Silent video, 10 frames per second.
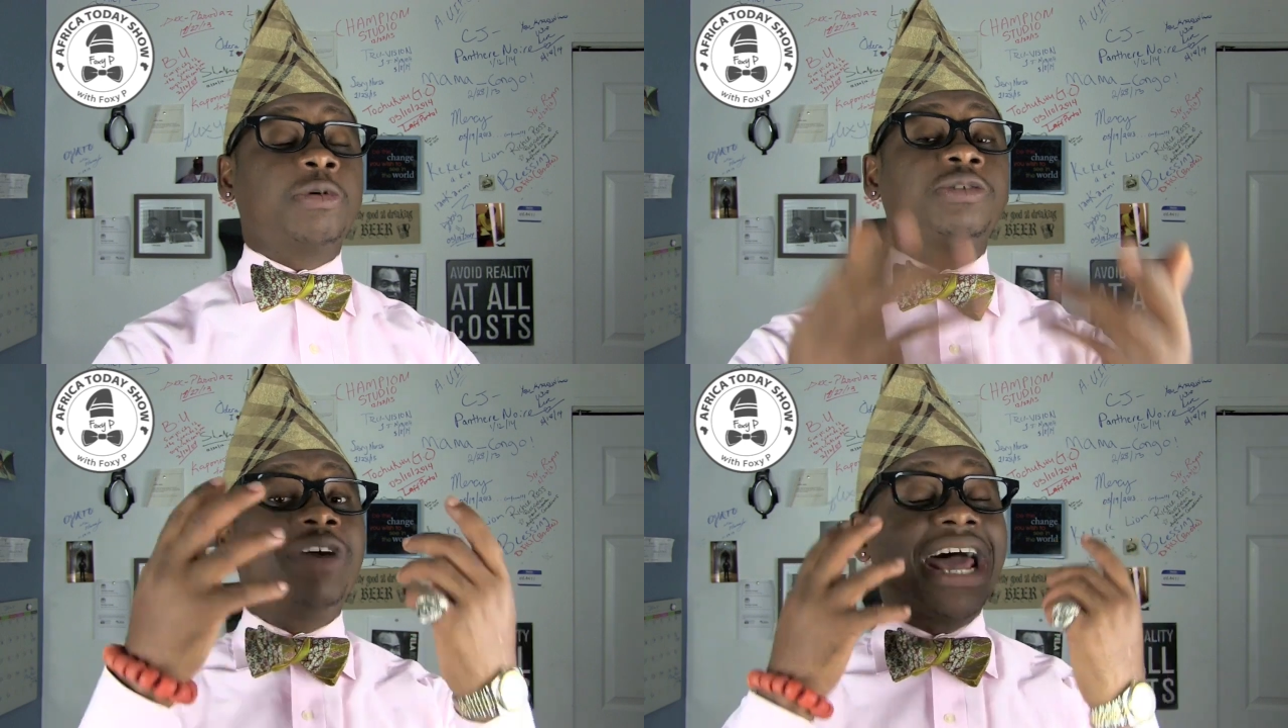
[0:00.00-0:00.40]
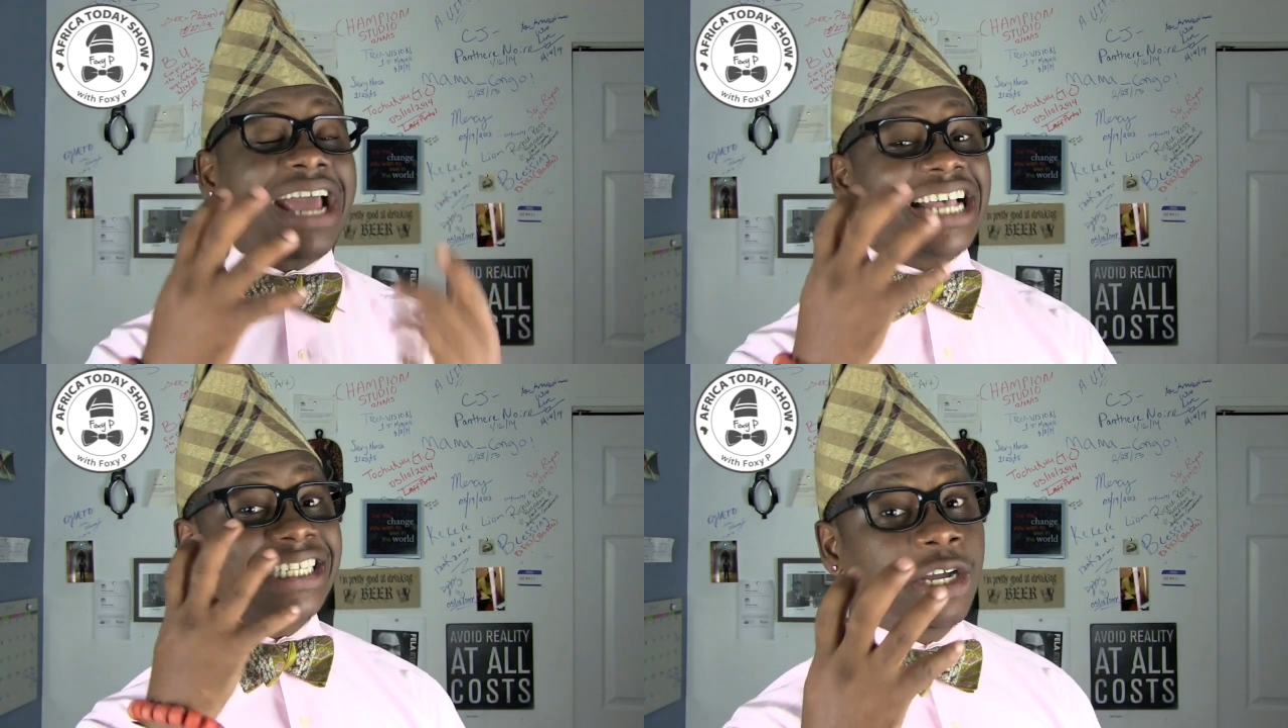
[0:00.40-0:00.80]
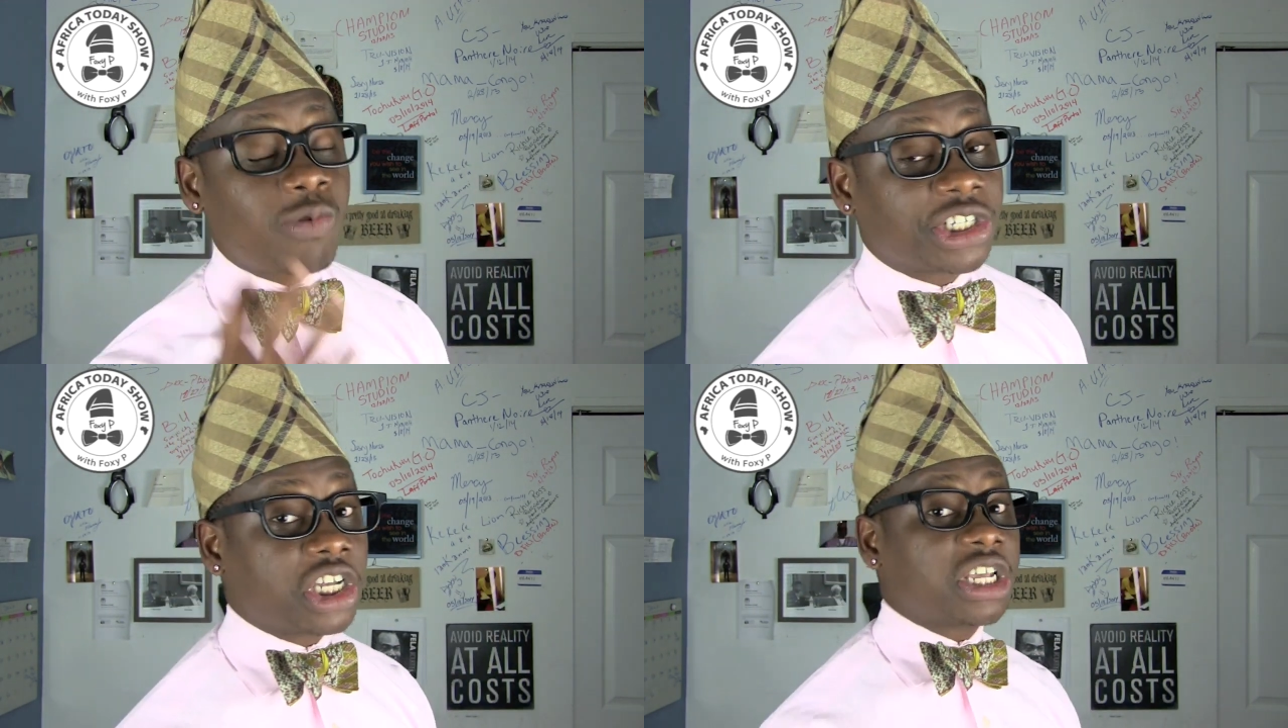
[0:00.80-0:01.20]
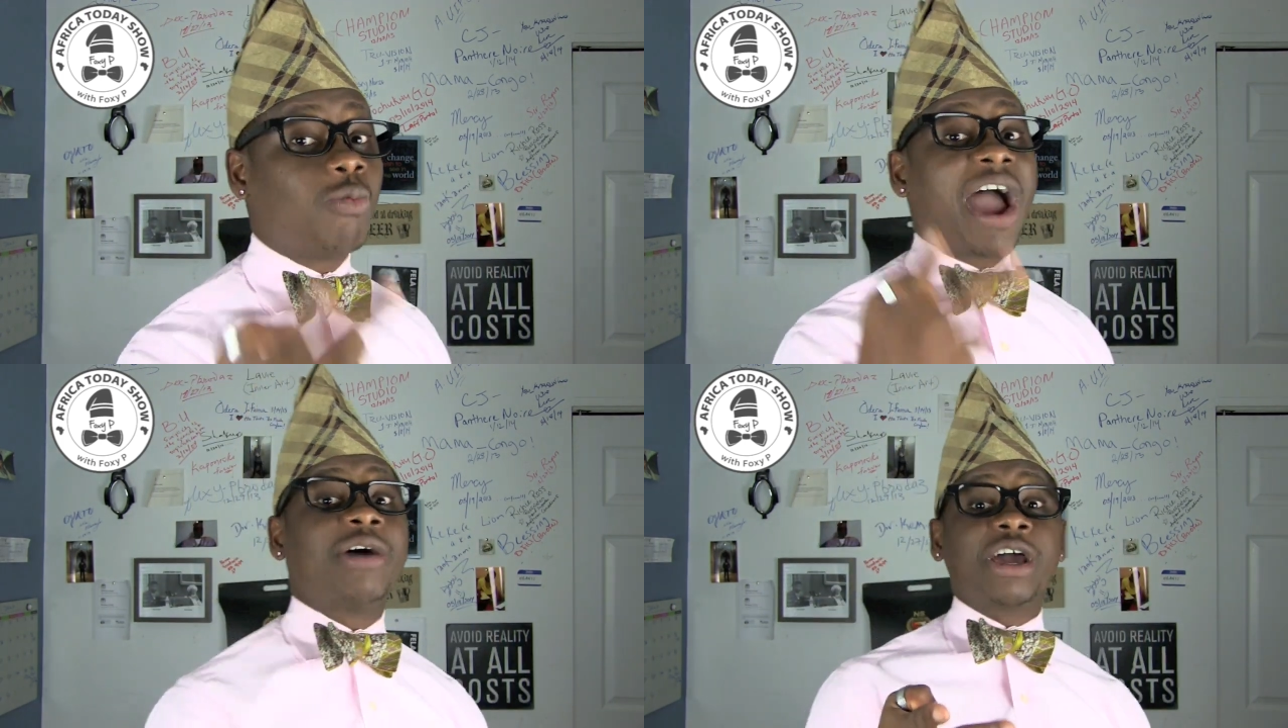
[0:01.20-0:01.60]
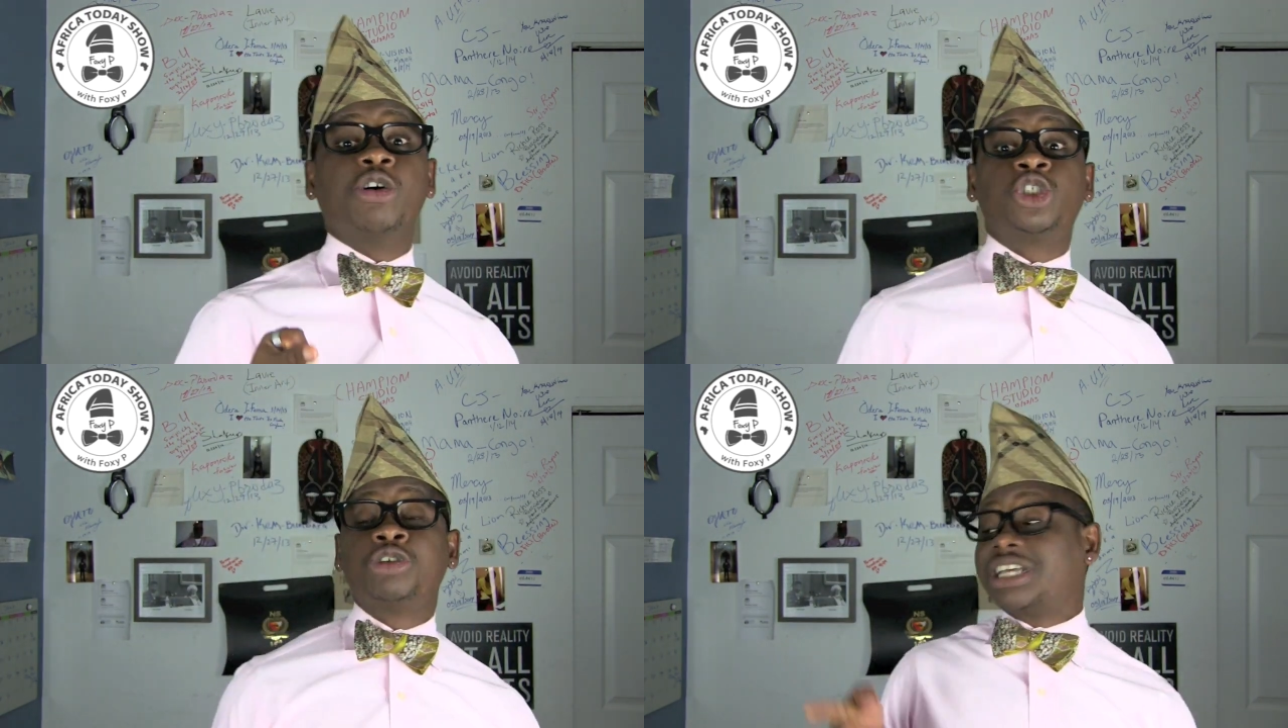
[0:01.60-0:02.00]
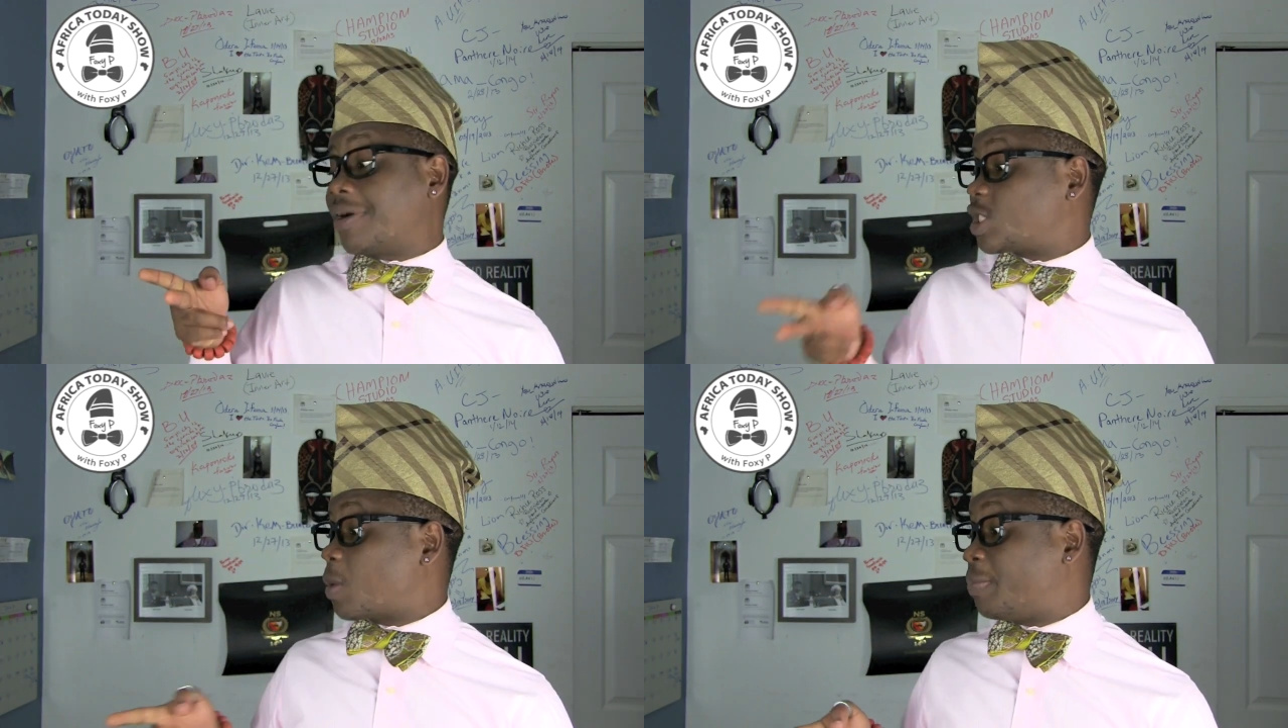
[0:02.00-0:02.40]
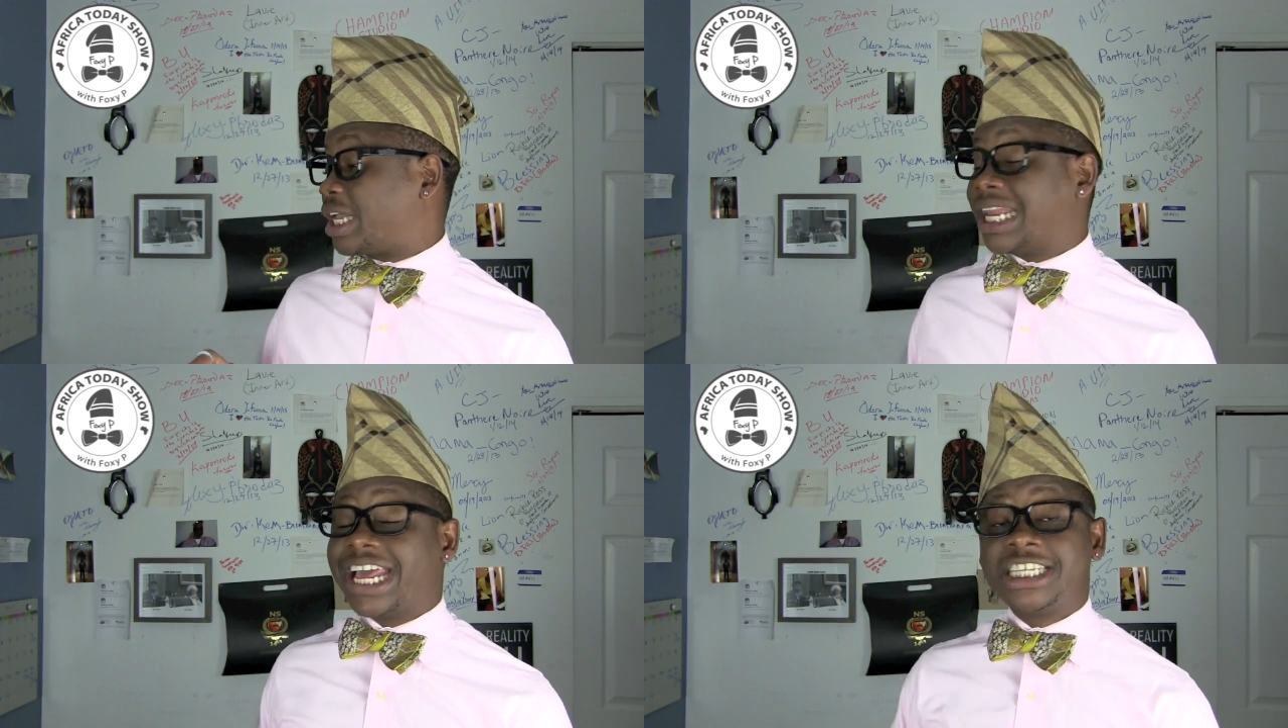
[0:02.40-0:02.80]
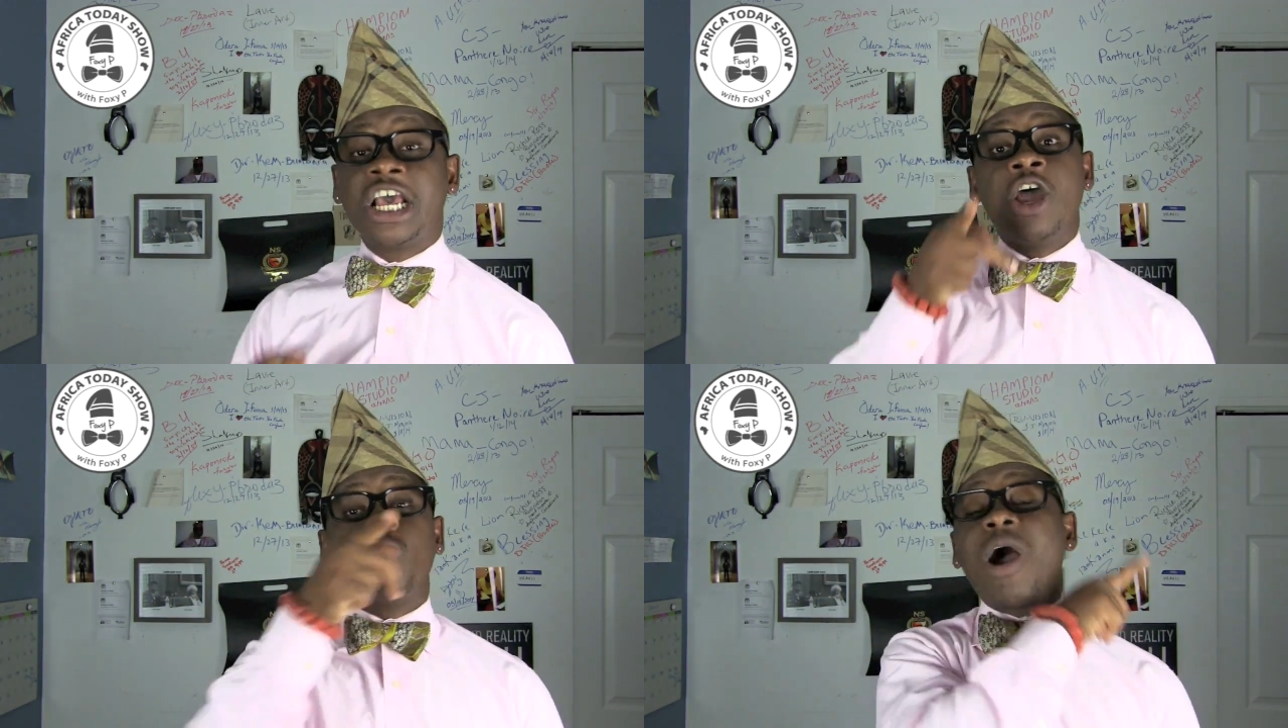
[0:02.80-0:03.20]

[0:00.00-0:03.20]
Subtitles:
supposed to go and asking questions. Say, why don't I go treat our small picking like this?